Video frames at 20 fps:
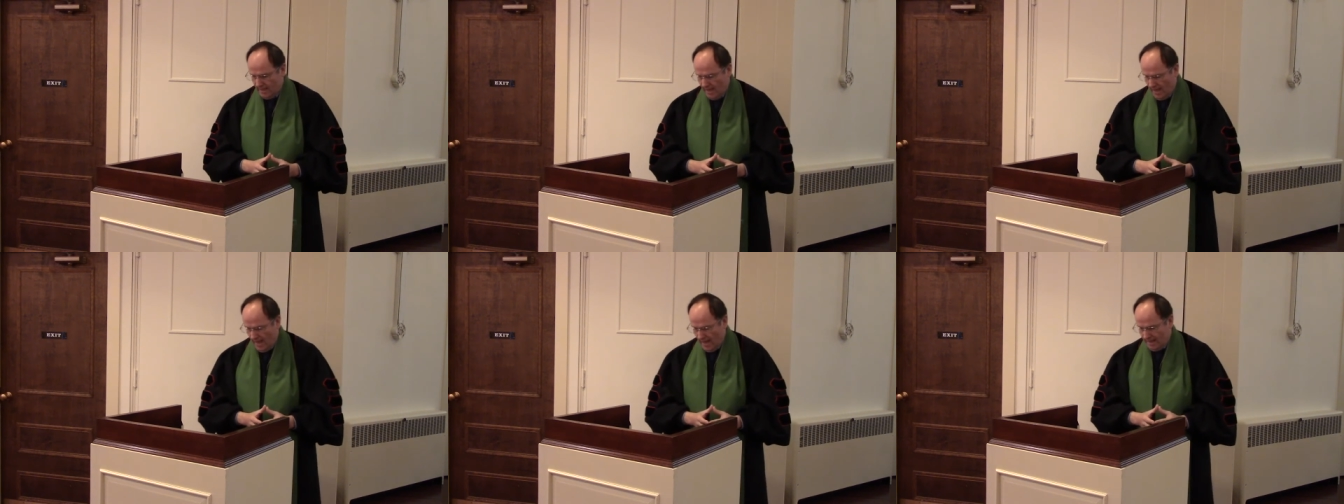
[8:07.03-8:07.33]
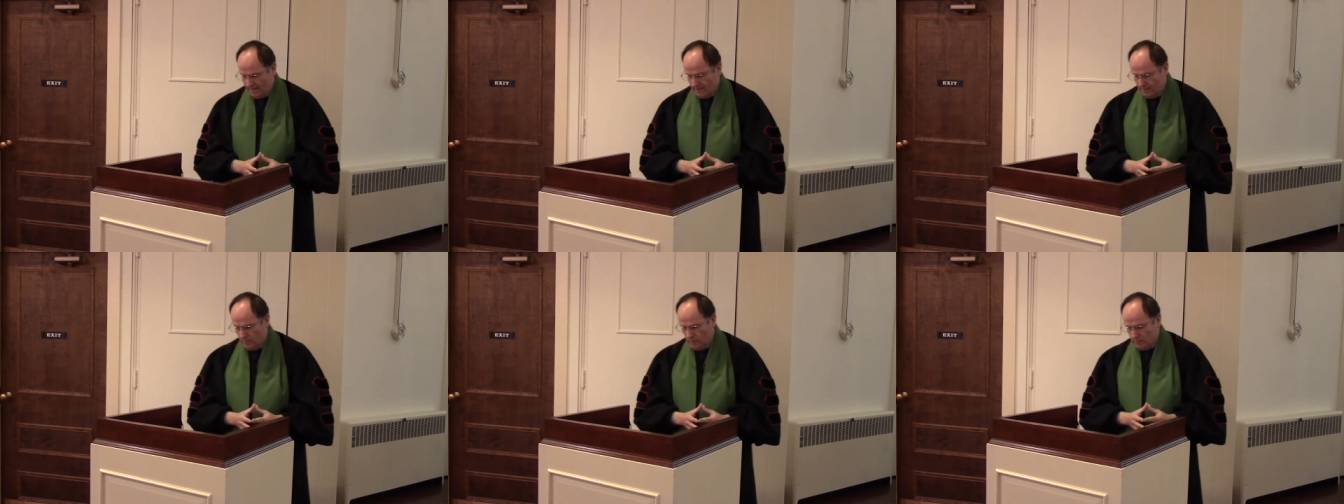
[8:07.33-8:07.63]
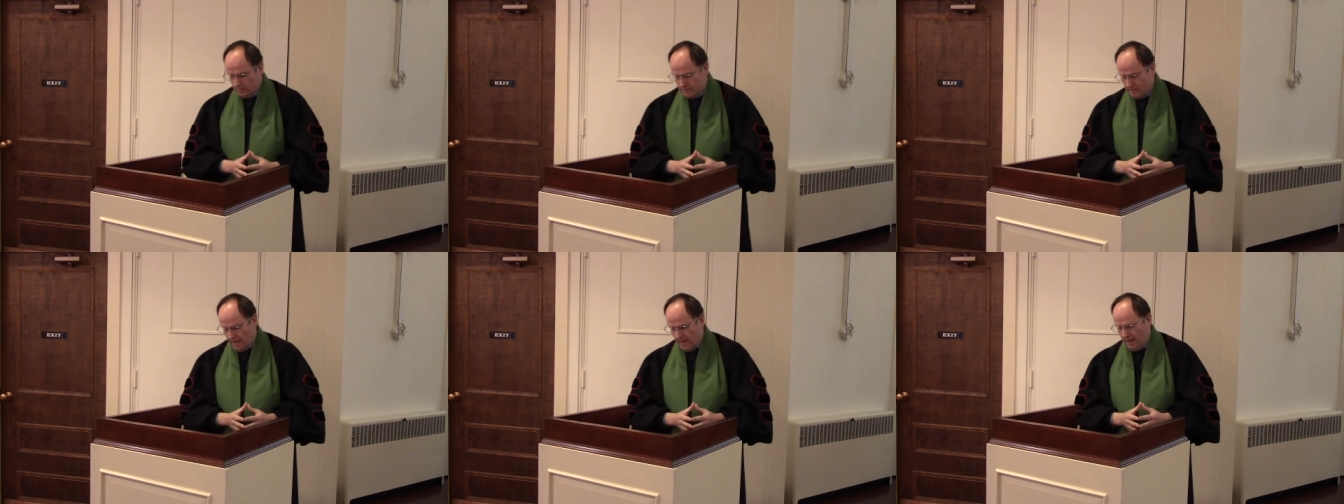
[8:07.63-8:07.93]
At no
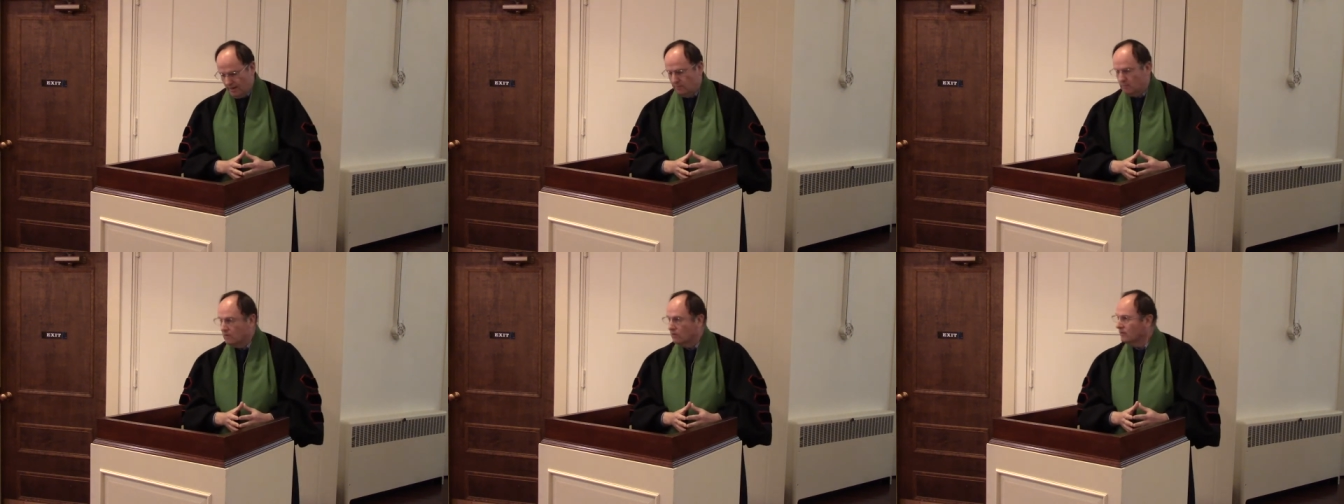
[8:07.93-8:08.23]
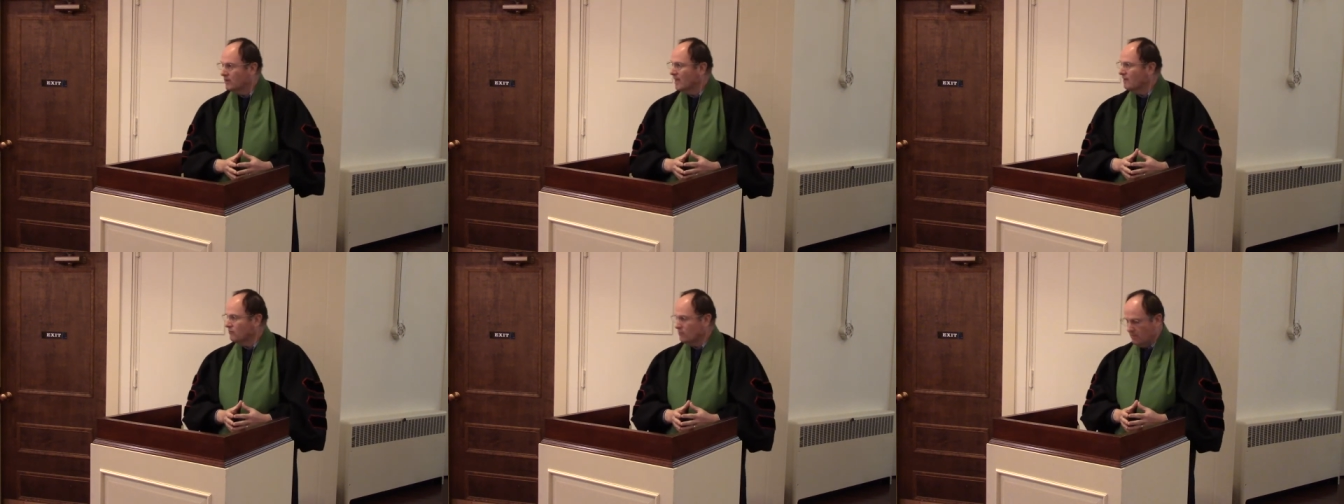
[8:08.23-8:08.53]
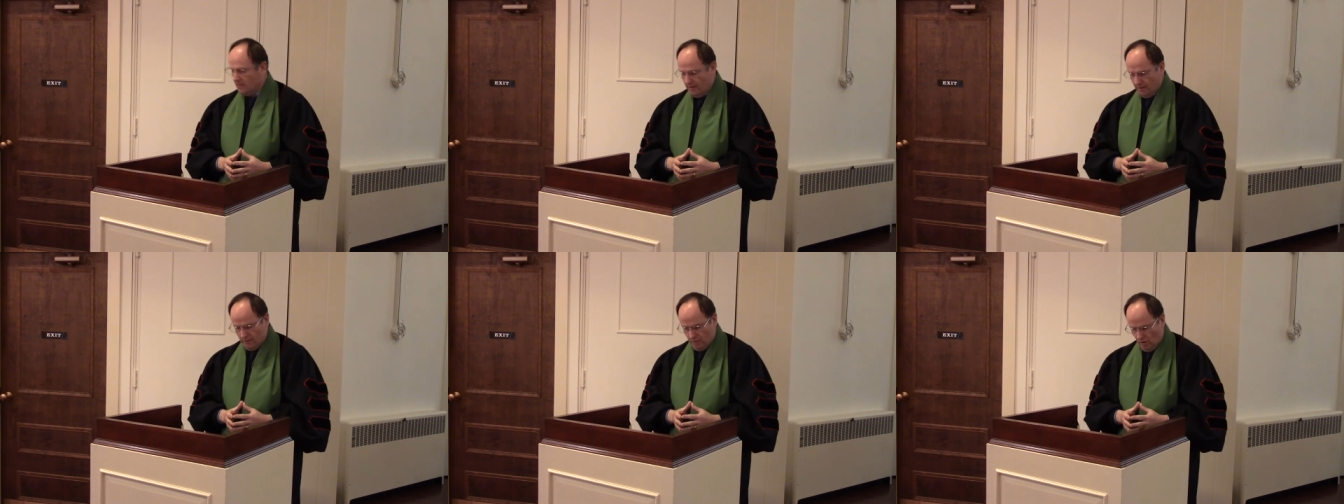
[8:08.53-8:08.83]
time will we ever
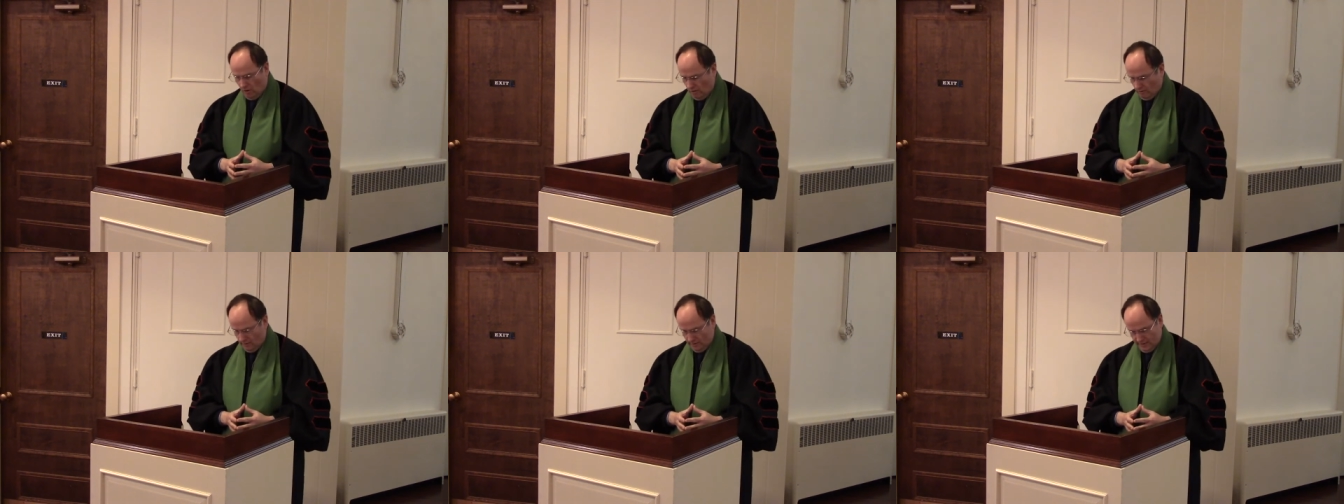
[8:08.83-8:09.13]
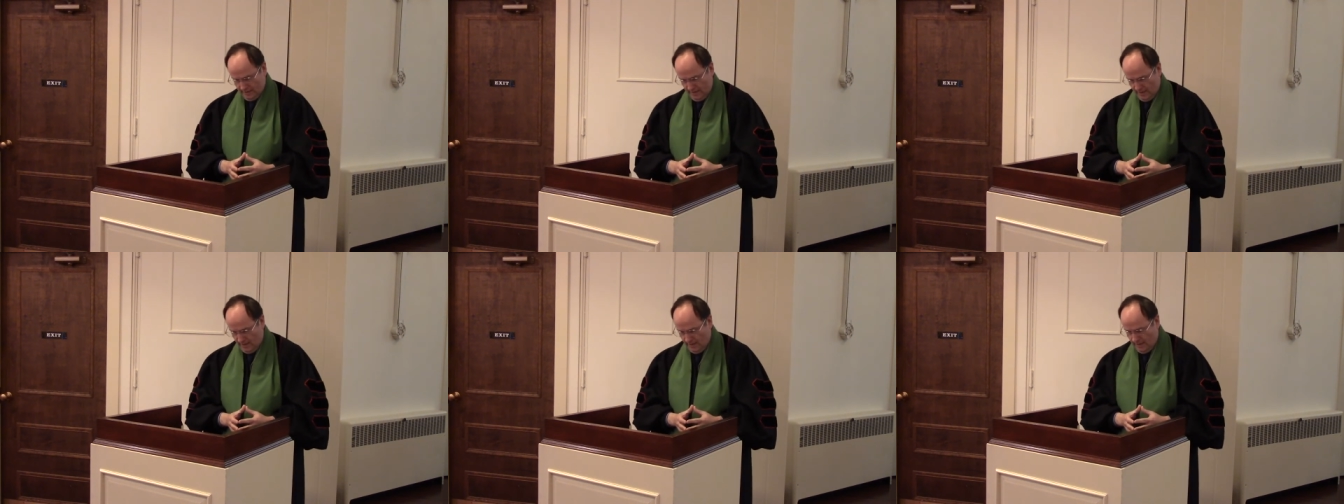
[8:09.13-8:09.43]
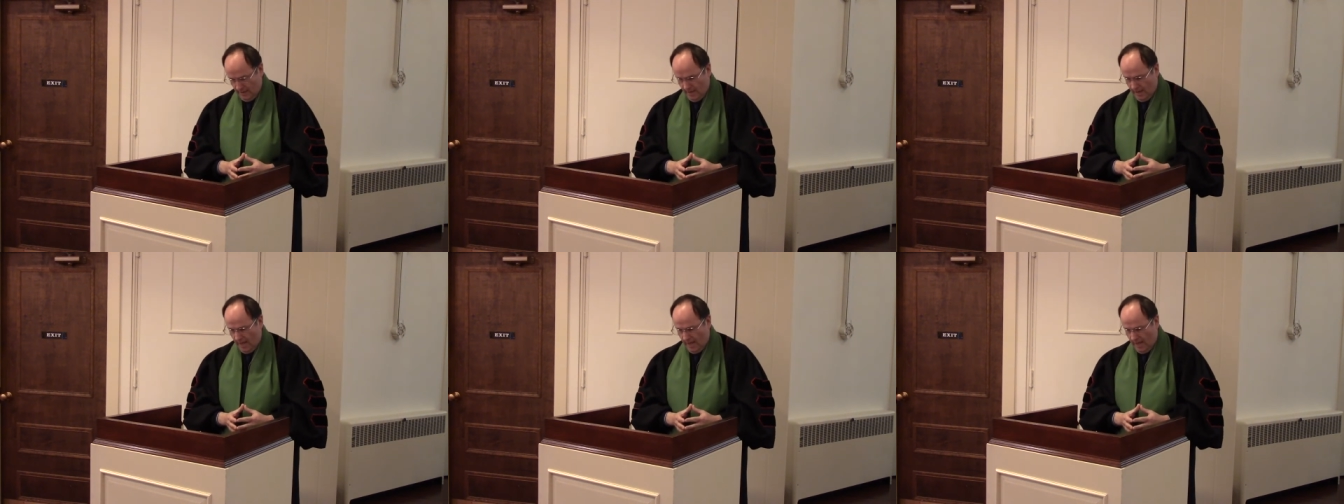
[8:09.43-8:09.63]
be on holiday.